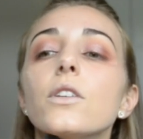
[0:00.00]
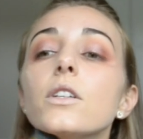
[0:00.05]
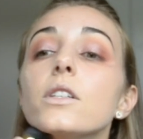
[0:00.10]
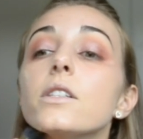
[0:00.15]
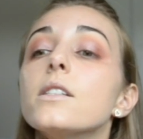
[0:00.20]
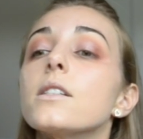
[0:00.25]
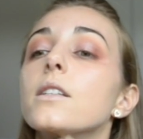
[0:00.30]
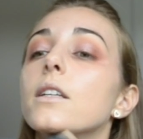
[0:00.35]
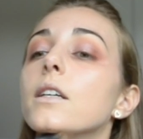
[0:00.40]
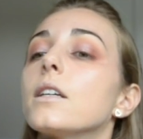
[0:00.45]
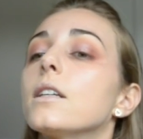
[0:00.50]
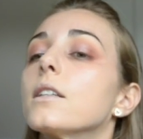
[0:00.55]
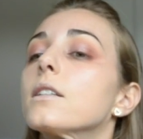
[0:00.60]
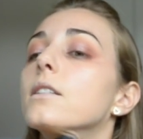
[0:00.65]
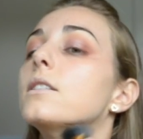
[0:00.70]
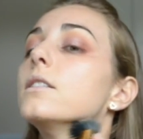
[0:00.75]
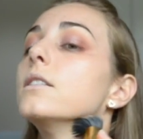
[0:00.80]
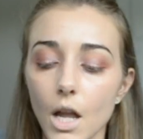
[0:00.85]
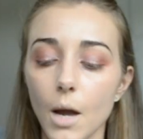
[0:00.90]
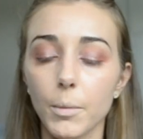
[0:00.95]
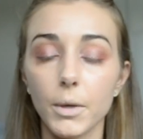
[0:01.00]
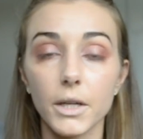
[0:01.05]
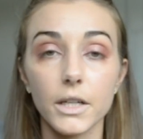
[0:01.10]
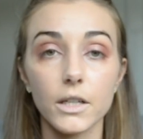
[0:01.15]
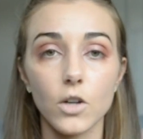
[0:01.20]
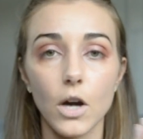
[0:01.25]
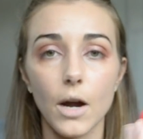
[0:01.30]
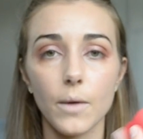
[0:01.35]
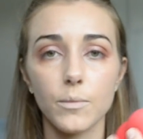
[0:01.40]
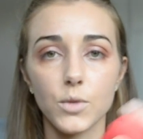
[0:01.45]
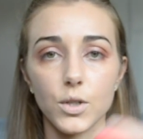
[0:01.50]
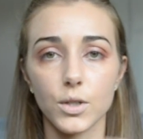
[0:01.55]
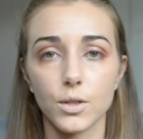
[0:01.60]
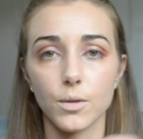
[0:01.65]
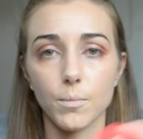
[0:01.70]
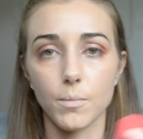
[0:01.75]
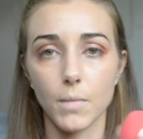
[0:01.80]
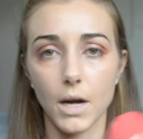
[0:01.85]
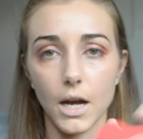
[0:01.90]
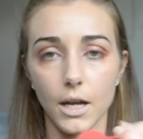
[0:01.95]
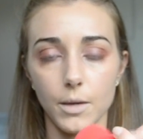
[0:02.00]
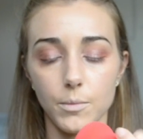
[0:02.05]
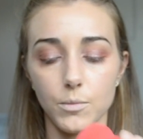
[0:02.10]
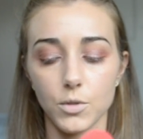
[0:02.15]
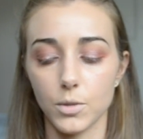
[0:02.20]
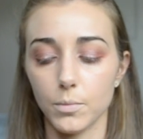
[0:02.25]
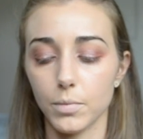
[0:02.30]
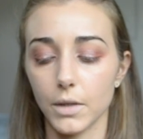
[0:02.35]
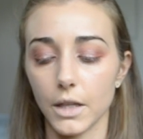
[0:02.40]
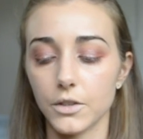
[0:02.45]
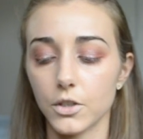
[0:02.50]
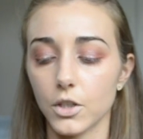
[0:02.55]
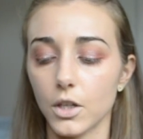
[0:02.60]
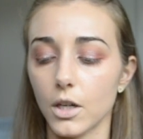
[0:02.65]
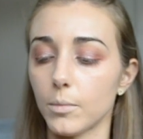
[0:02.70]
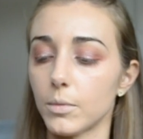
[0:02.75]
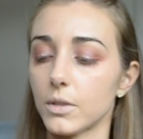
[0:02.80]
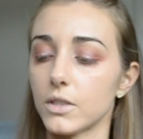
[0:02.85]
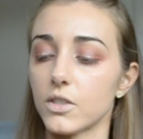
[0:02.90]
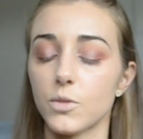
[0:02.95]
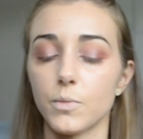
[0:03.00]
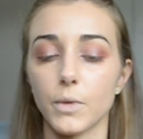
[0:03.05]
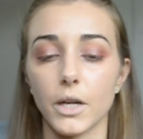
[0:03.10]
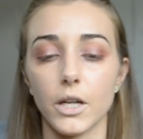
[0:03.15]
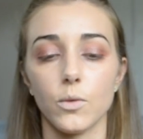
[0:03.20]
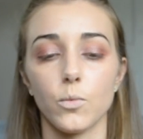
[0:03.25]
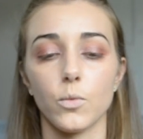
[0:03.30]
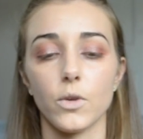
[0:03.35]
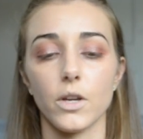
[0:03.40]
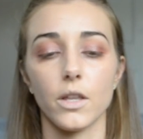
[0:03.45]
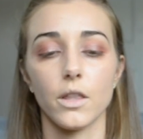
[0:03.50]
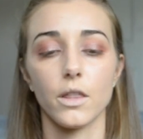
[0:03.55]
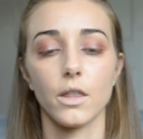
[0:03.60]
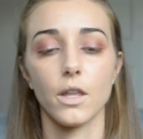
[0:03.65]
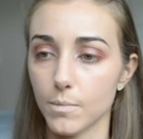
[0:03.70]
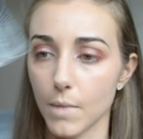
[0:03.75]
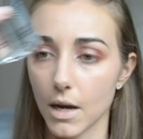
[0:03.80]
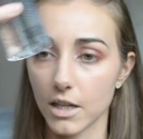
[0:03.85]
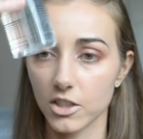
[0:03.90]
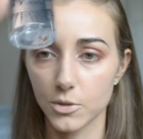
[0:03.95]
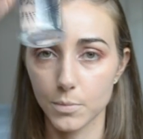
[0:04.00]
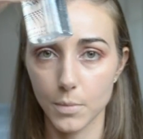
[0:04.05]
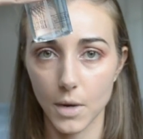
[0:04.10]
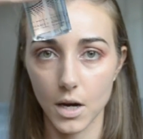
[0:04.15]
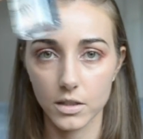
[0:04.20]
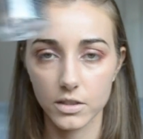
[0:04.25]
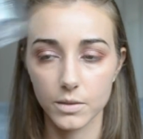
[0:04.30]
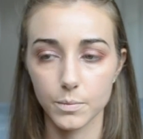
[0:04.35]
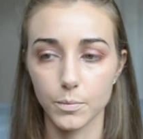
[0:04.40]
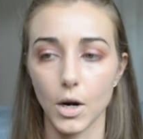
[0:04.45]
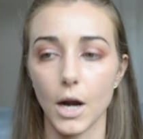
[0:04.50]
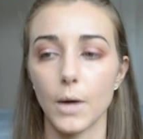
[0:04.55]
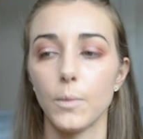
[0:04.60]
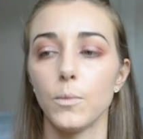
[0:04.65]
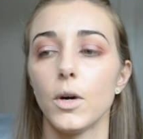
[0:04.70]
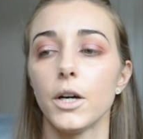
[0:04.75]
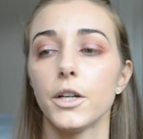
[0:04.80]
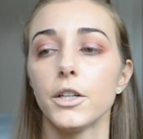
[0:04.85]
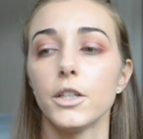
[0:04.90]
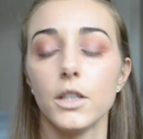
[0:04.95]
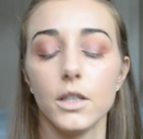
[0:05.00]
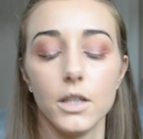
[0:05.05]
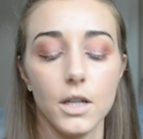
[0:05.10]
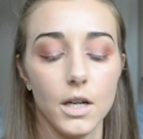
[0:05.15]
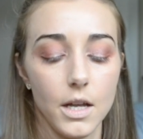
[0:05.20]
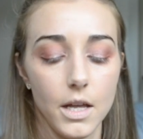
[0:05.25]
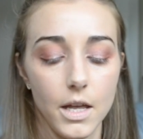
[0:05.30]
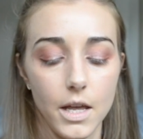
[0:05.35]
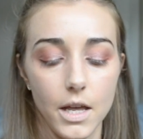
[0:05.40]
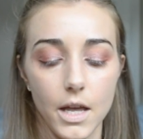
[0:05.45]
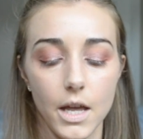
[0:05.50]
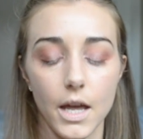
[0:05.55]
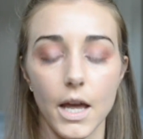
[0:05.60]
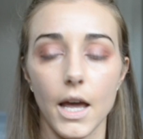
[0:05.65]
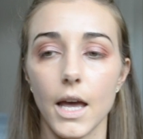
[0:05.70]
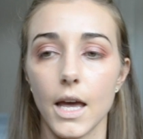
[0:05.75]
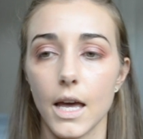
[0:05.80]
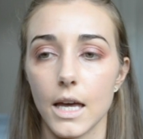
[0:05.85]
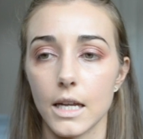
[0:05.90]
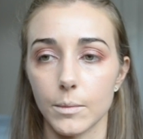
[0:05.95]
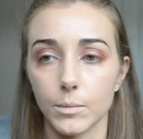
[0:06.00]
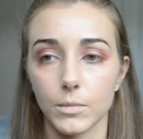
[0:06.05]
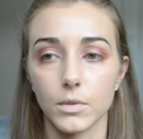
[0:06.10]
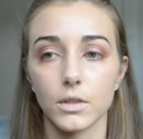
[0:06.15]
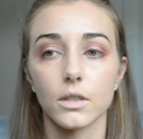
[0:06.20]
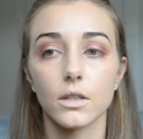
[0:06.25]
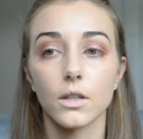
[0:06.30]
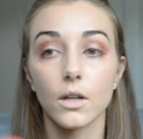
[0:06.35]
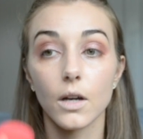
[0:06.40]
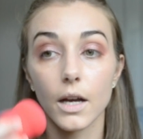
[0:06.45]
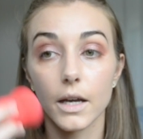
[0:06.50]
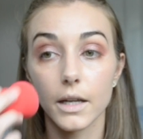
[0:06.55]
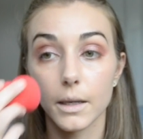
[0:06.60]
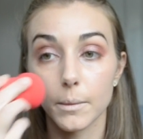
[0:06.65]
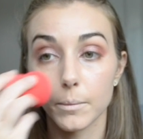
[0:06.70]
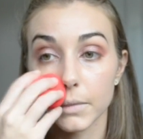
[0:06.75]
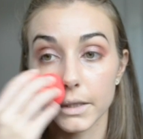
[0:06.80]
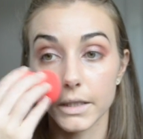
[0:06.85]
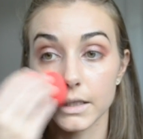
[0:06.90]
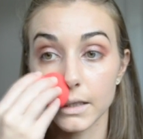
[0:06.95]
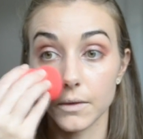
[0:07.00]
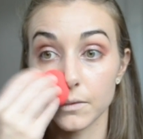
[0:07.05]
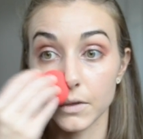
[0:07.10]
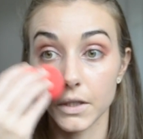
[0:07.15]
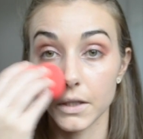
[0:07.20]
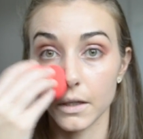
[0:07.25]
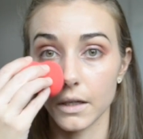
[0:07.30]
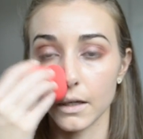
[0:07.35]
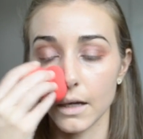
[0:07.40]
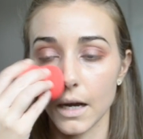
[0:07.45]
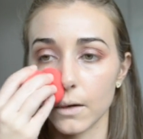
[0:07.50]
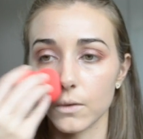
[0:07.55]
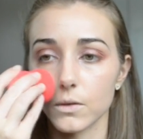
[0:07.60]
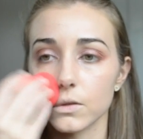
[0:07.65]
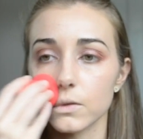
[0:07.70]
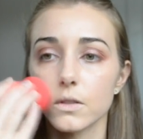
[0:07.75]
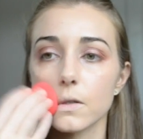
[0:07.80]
their skin. I'm gonna grab my beauty blender. I'm gonna spray it with Smashbox Prime Water, and I'm gonna go ahead and blend everything out.